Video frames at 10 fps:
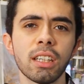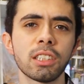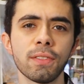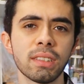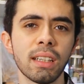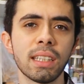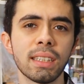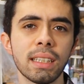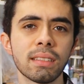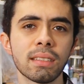such
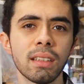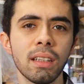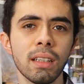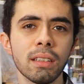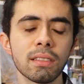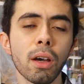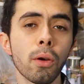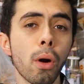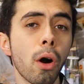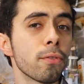facilities,
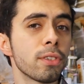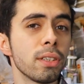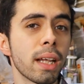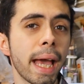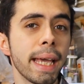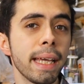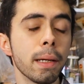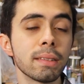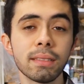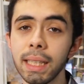so often a
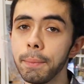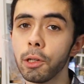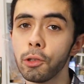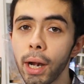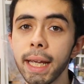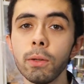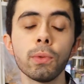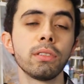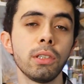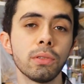steam crane
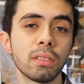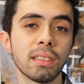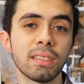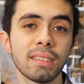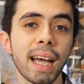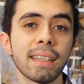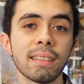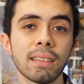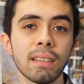was used instead.